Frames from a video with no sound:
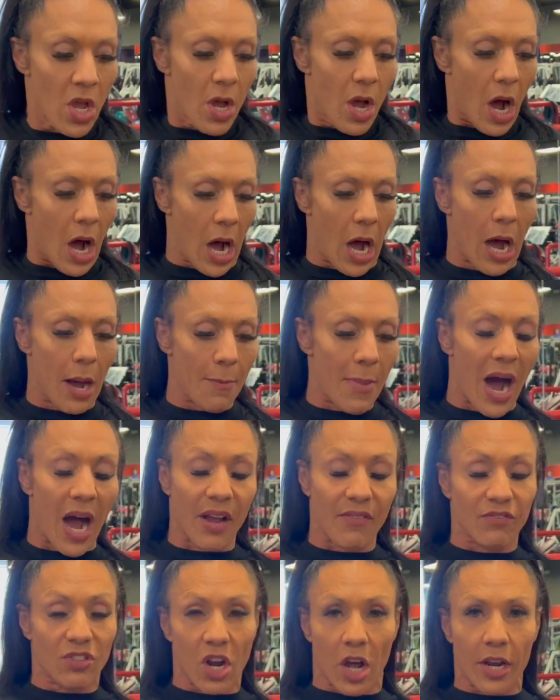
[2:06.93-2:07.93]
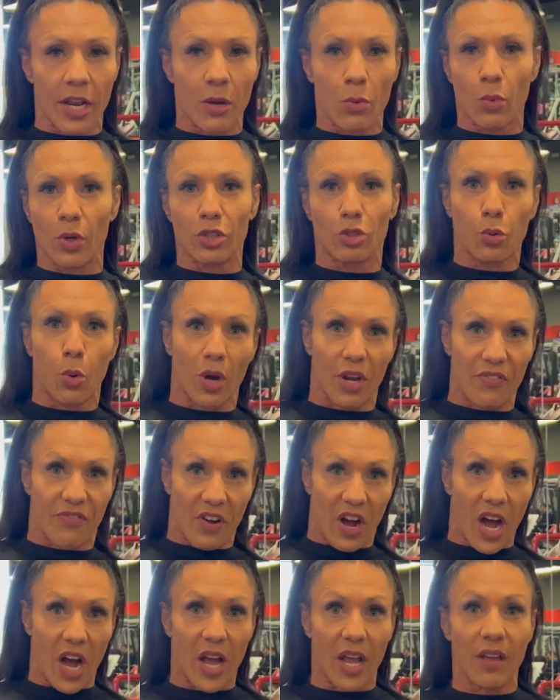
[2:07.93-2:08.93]
Um, I've done it with
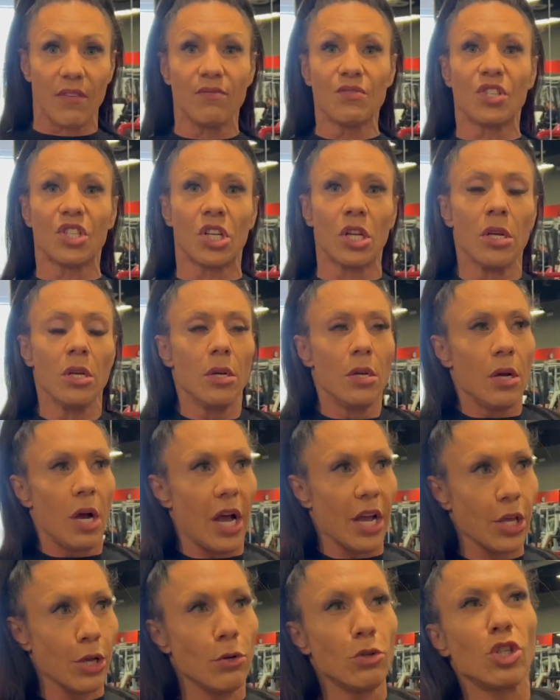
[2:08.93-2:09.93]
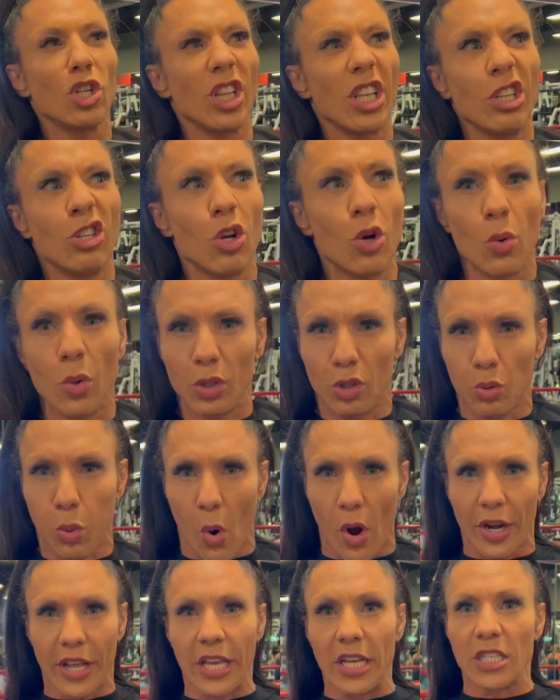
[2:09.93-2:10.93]
twenty-fives. I usually do it with
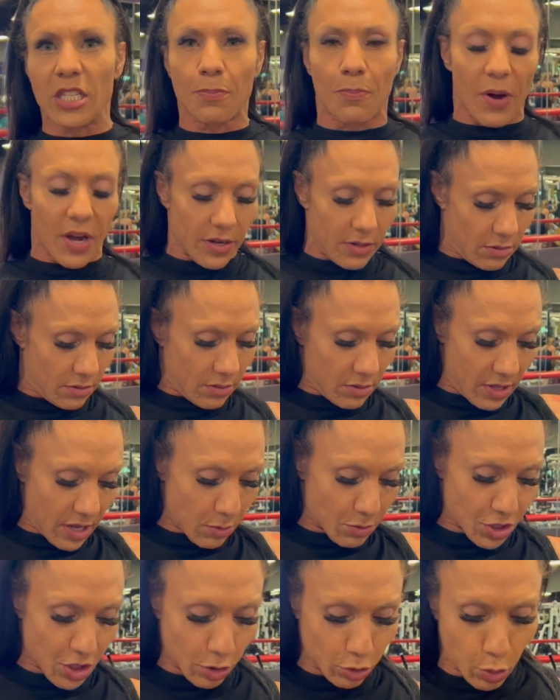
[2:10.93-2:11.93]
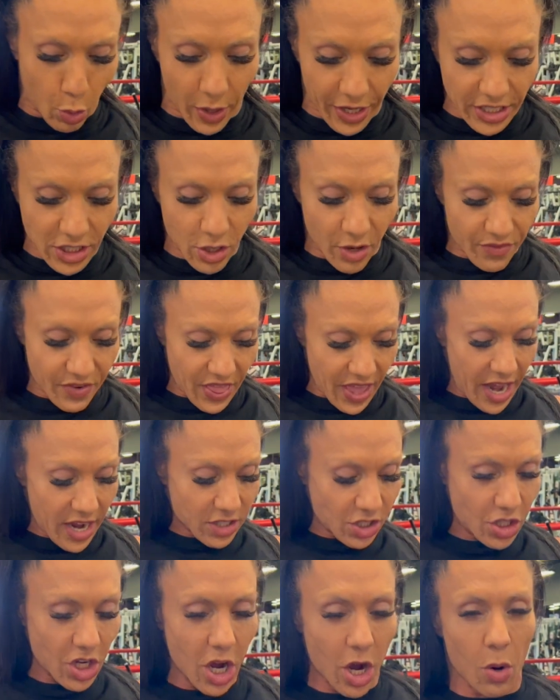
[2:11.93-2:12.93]
twenties, but there was no twenties over
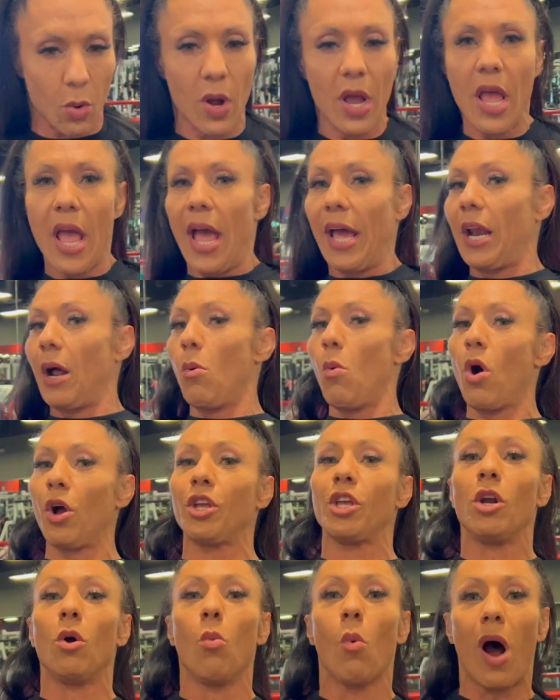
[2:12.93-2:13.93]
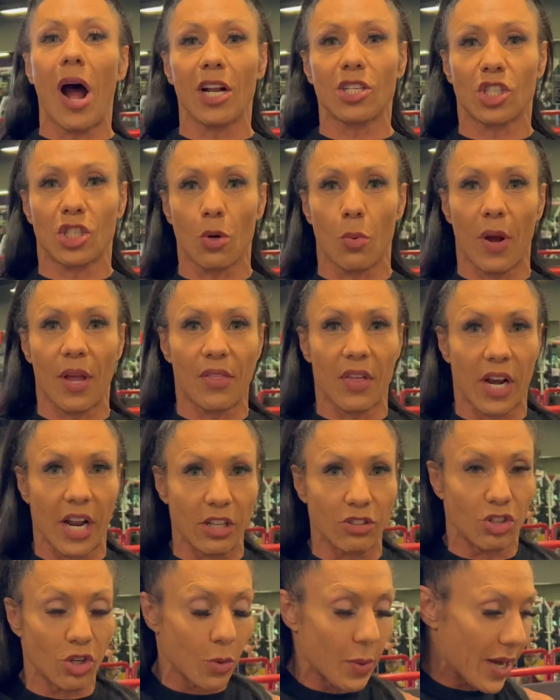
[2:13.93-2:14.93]
there. So, and I want you to watch the way that
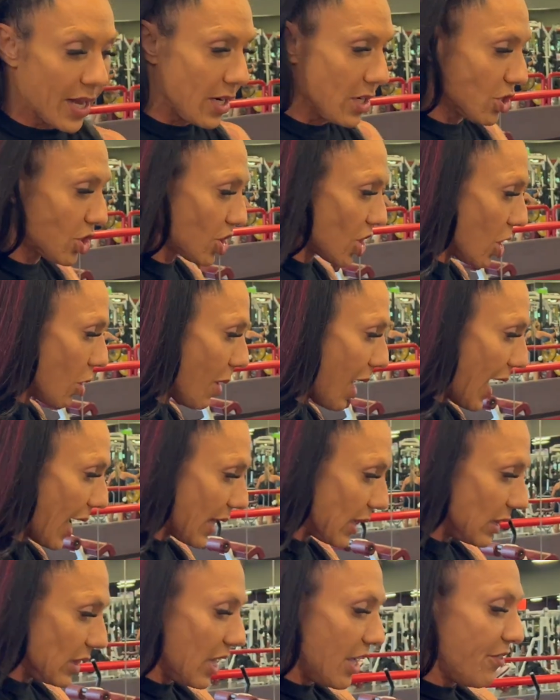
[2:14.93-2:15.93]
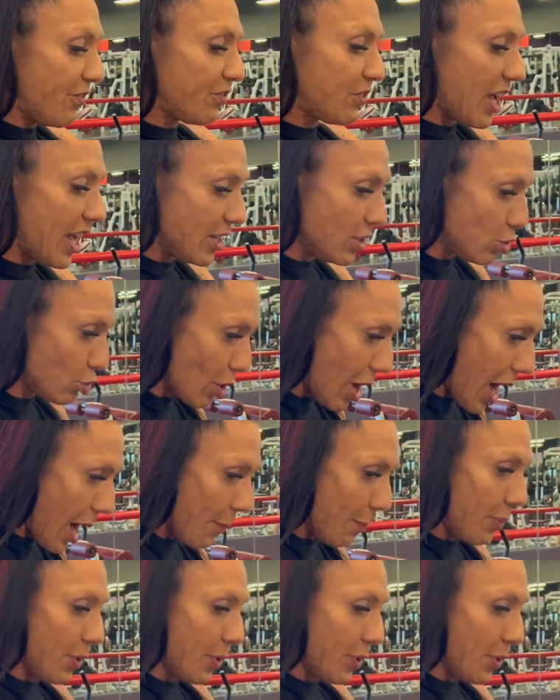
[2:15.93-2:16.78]
I do it. So I lift and drop.